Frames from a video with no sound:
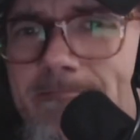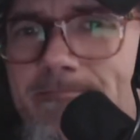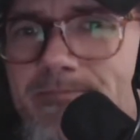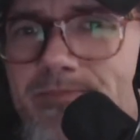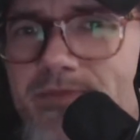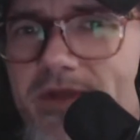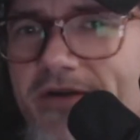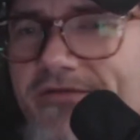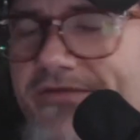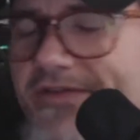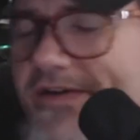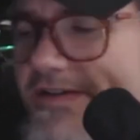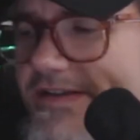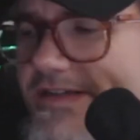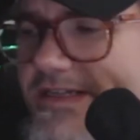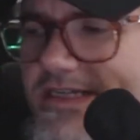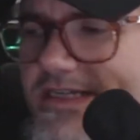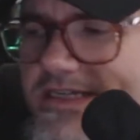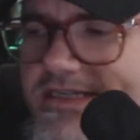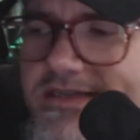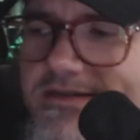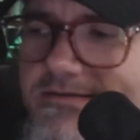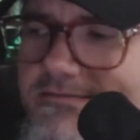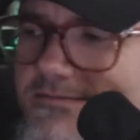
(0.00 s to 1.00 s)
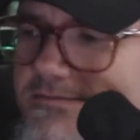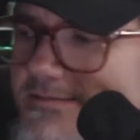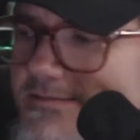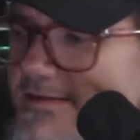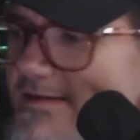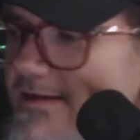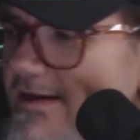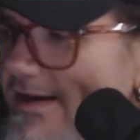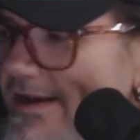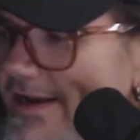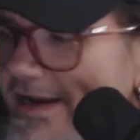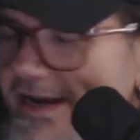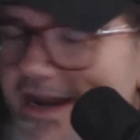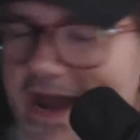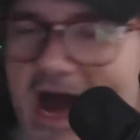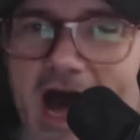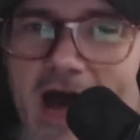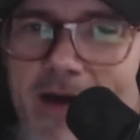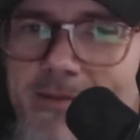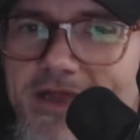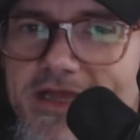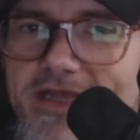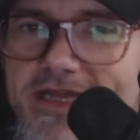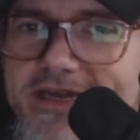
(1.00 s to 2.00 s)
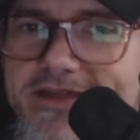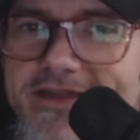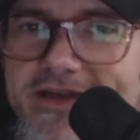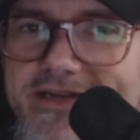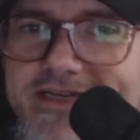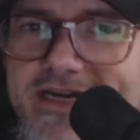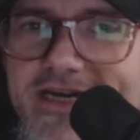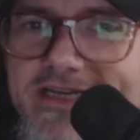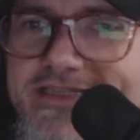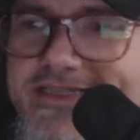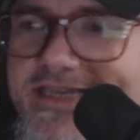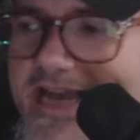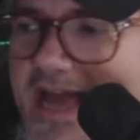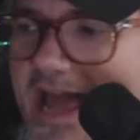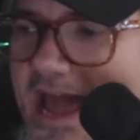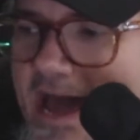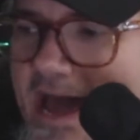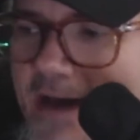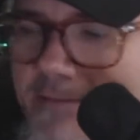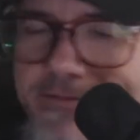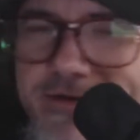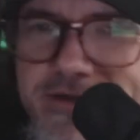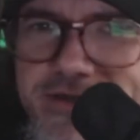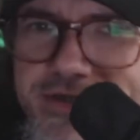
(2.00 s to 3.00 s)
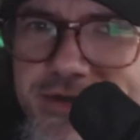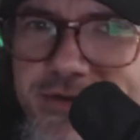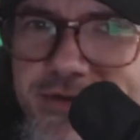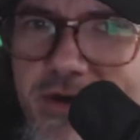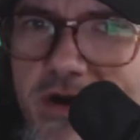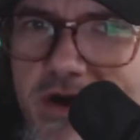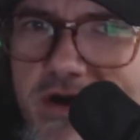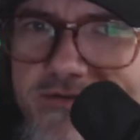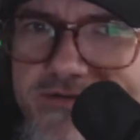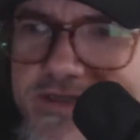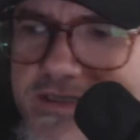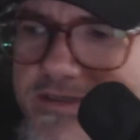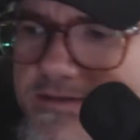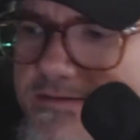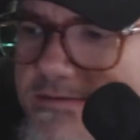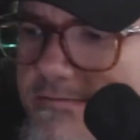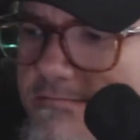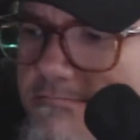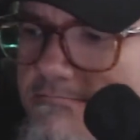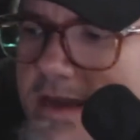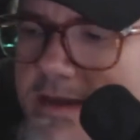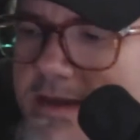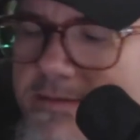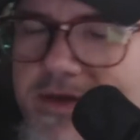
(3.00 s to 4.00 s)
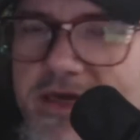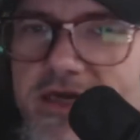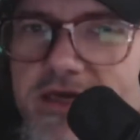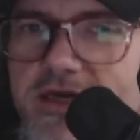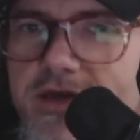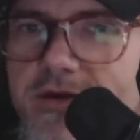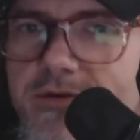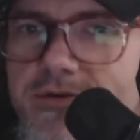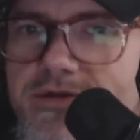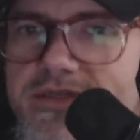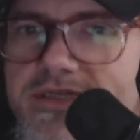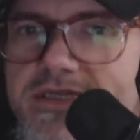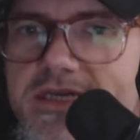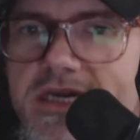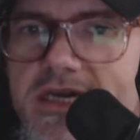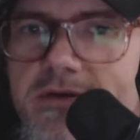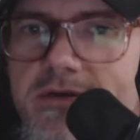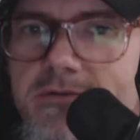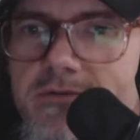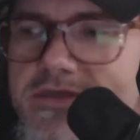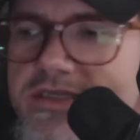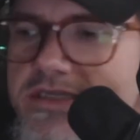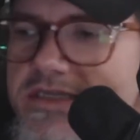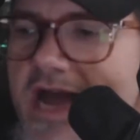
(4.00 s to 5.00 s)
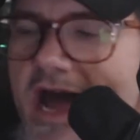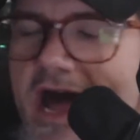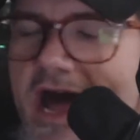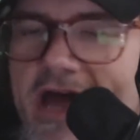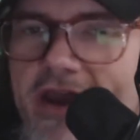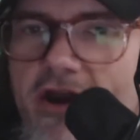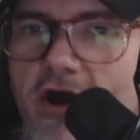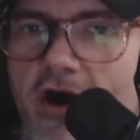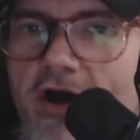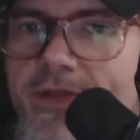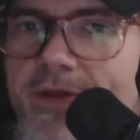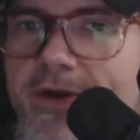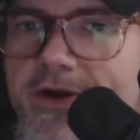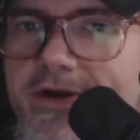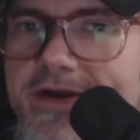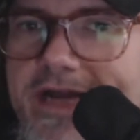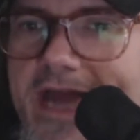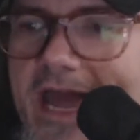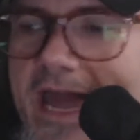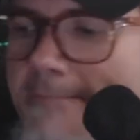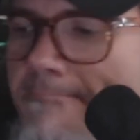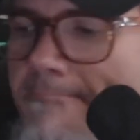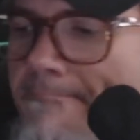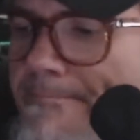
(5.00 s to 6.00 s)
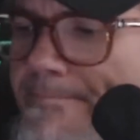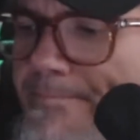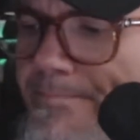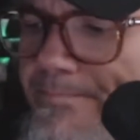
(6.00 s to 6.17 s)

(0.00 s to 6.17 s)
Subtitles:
I feel this is an anomaly that doesn't happen too often. Maybe QC was not on their game.